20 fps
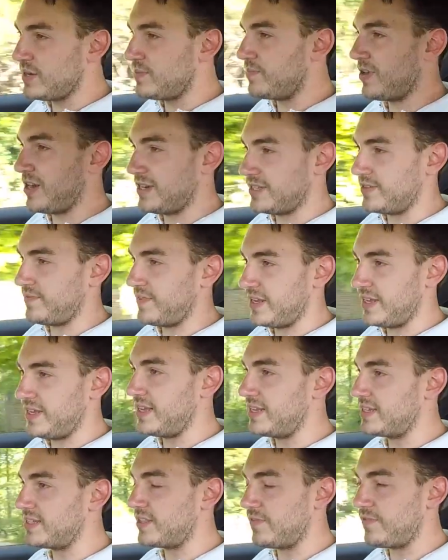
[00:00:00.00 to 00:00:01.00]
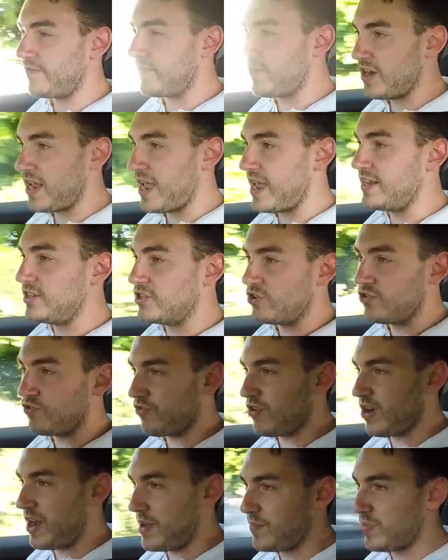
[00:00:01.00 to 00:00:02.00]
impressively is the front end
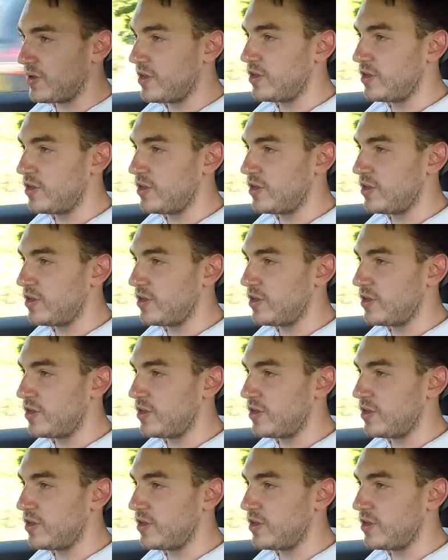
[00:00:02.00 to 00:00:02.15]
grip.